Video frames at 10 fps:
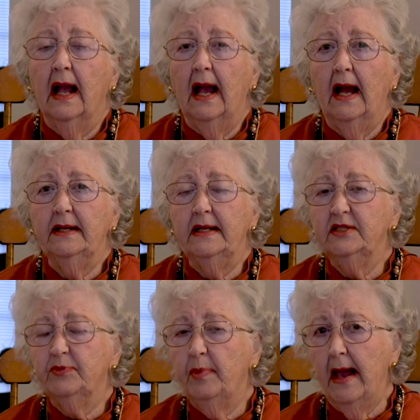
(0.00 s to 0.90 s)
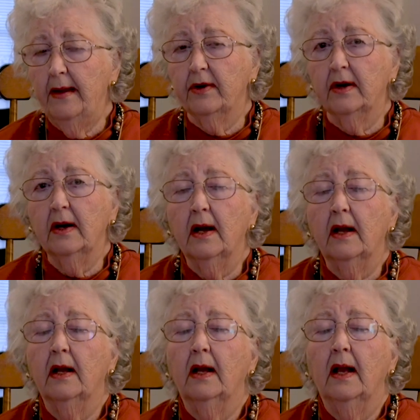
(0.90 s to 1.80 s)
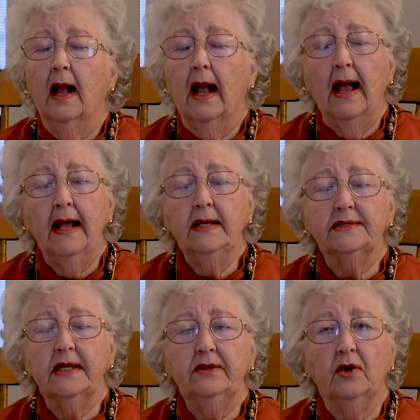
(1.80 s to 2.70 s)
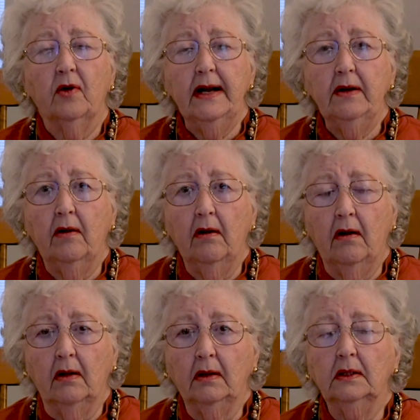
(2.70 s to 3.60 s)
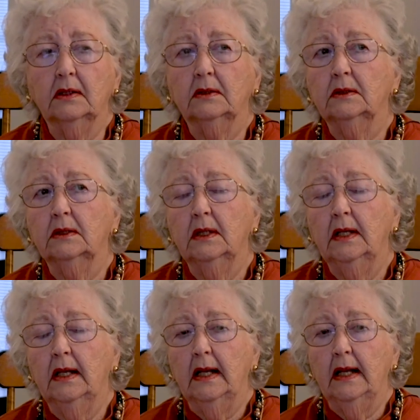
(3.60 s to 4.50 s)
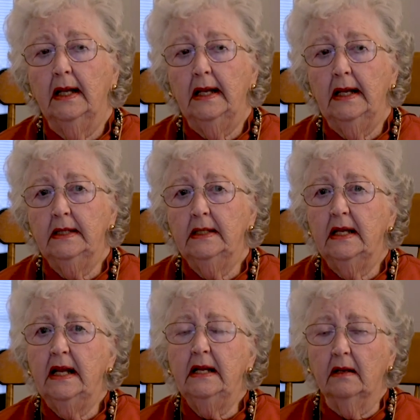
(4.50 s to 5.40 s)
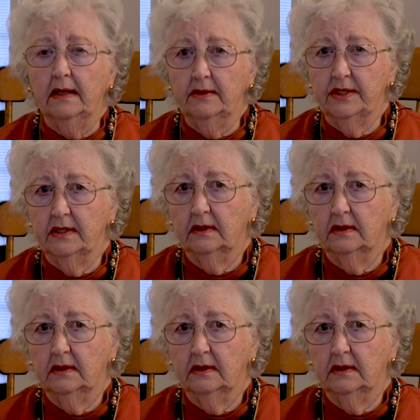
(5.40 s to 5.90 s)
and his banner hangs in the Great Hall in England